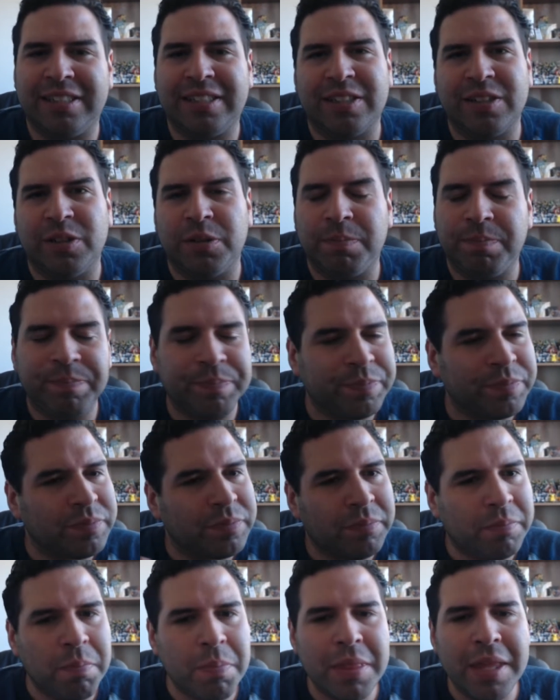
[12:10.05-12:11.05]
So
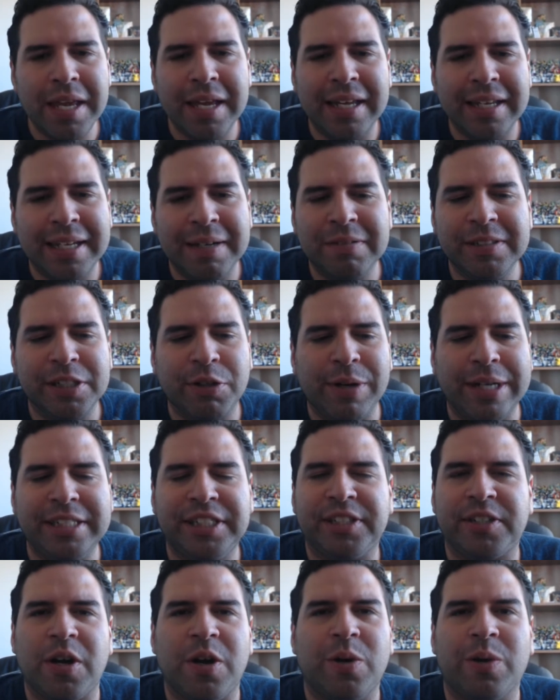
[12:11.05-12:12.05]
it was a great
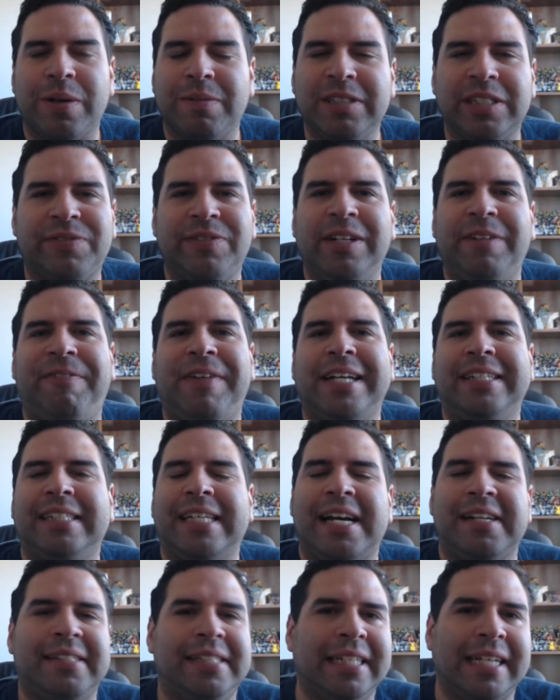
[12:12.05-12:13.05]
show. It was real
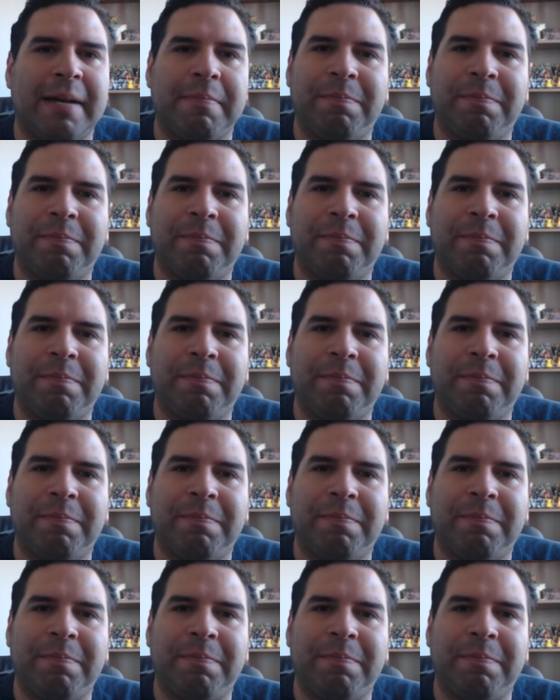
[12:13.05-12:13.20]
fantastic.